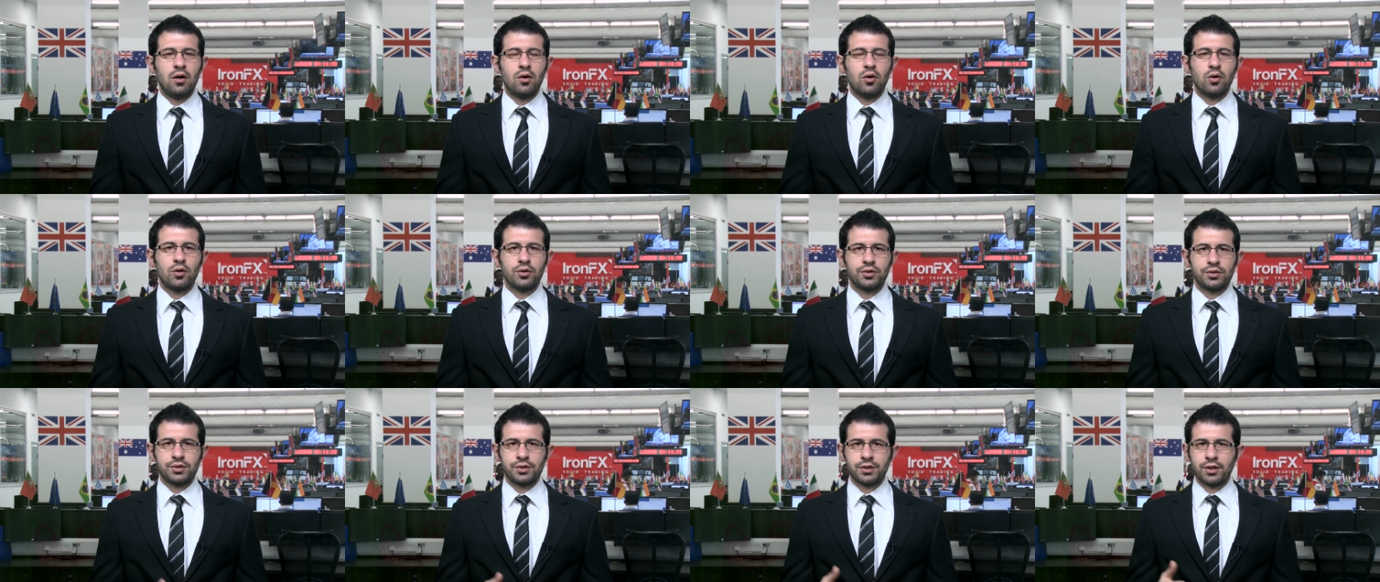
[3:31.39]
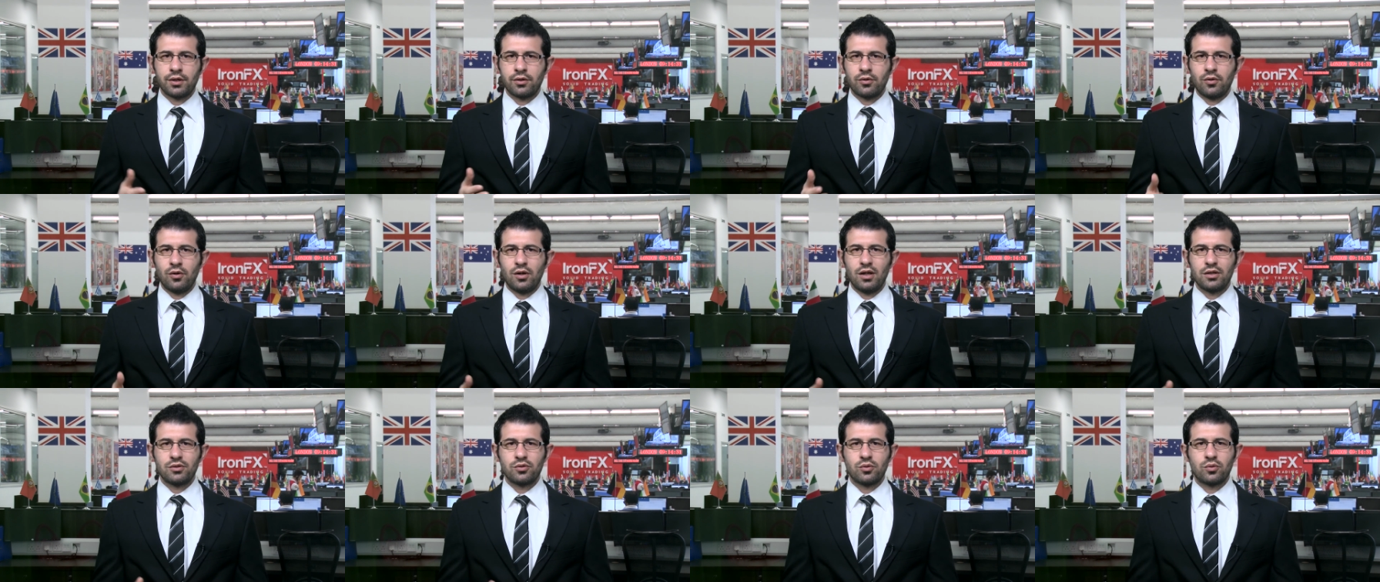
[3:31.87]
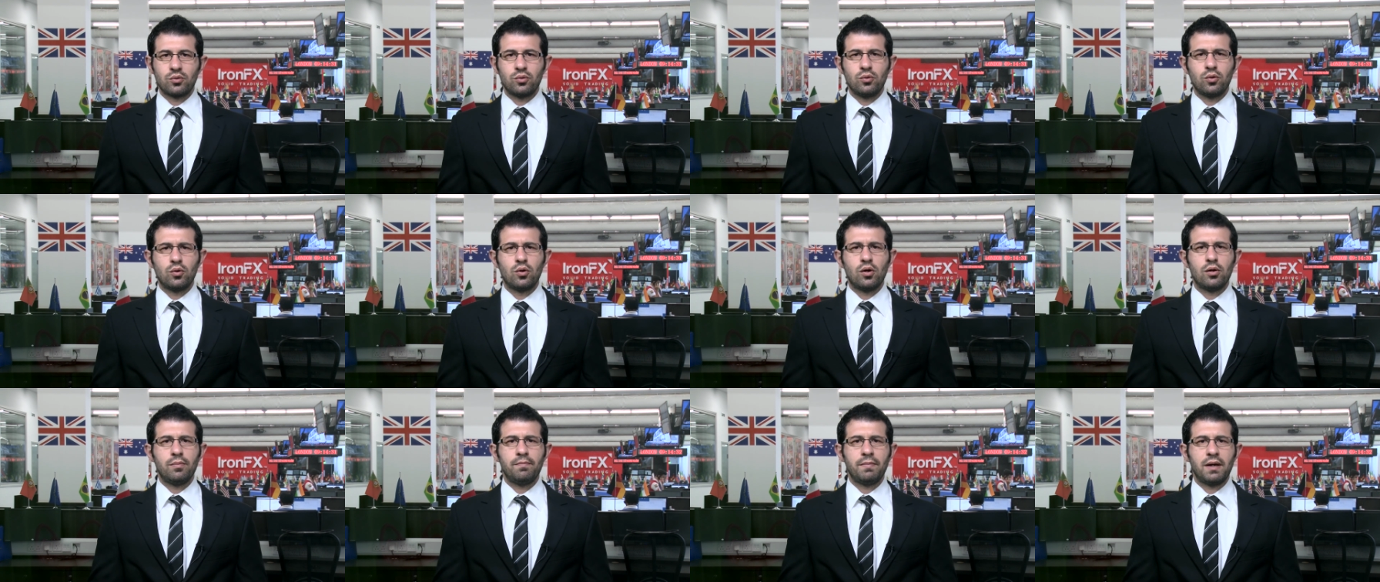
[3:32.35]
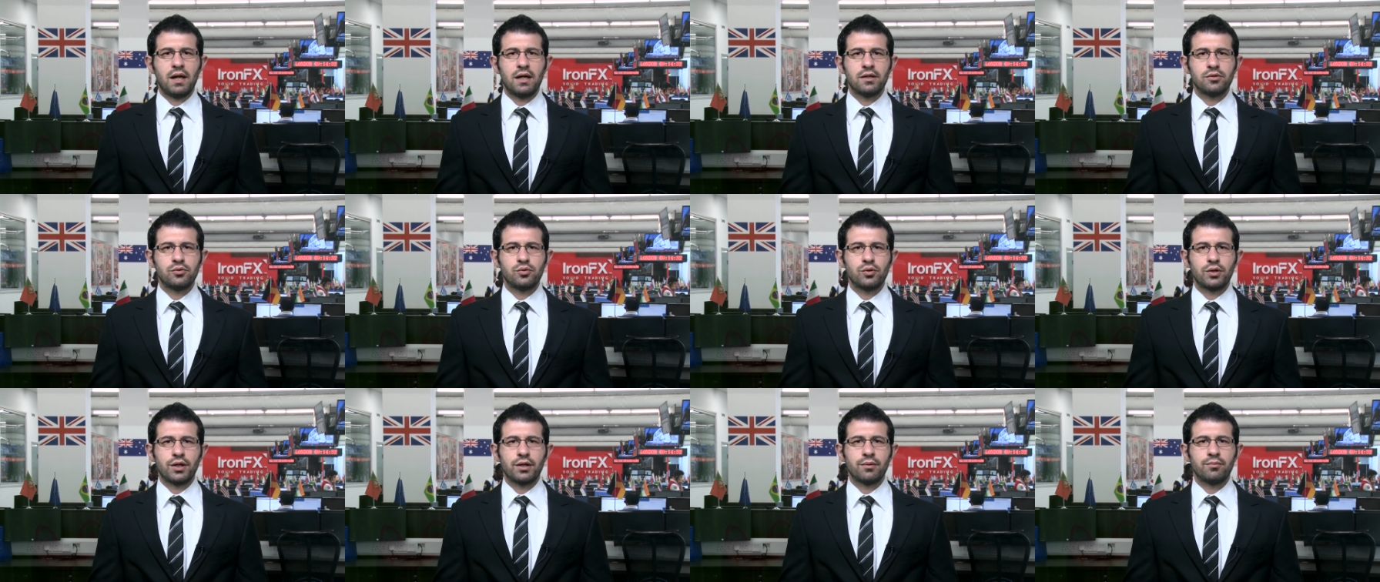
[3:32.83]
or circle us on Google
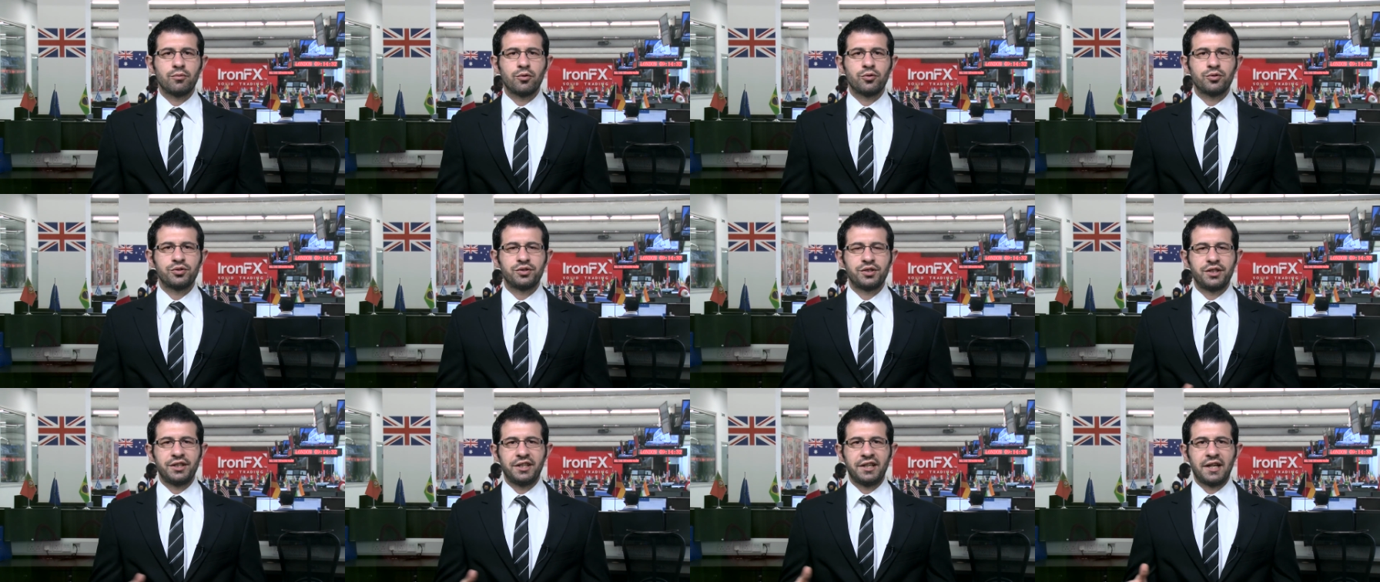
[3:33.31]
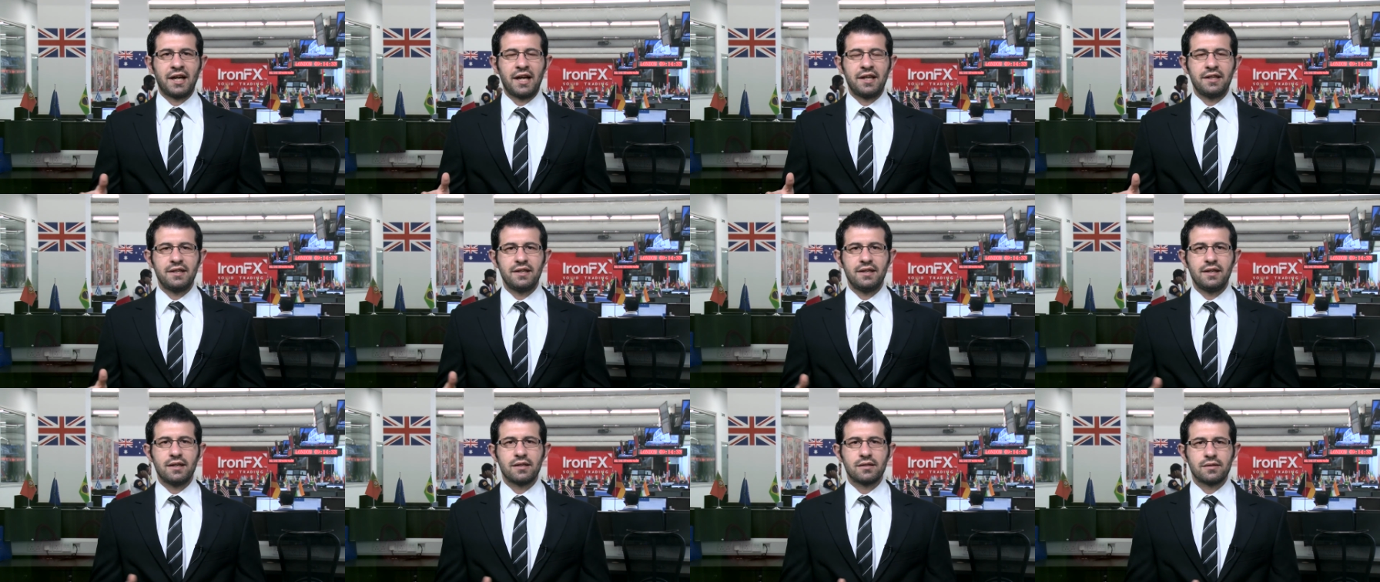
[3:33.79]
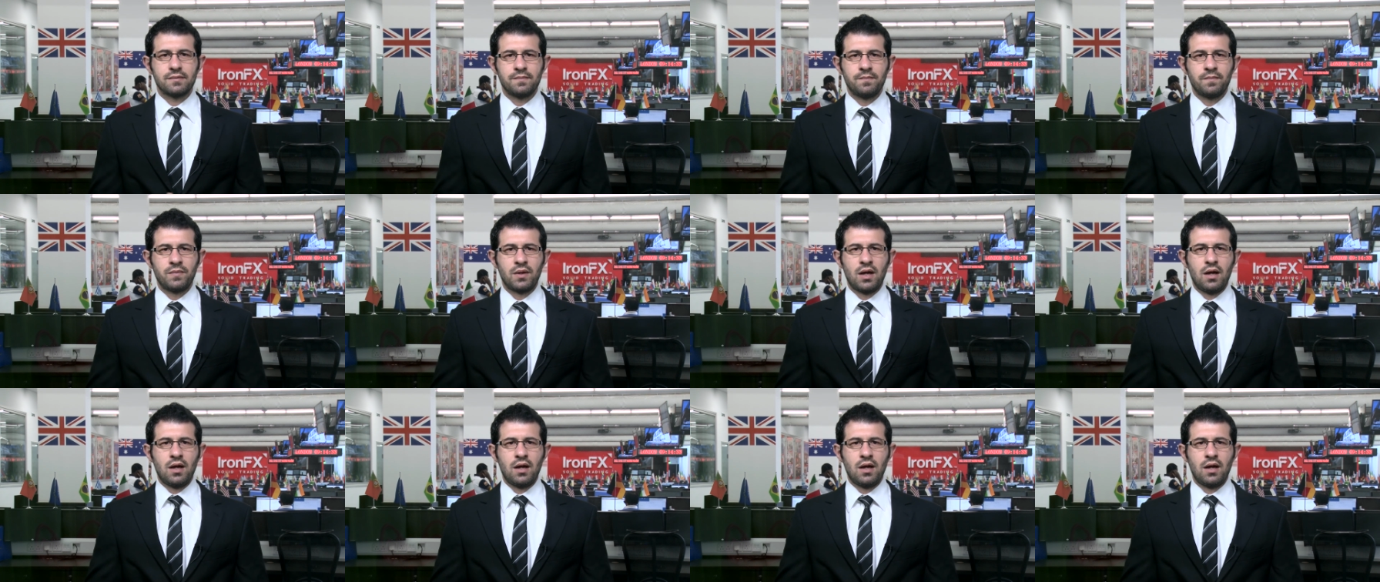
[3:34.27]
Plus to get more trading ideas.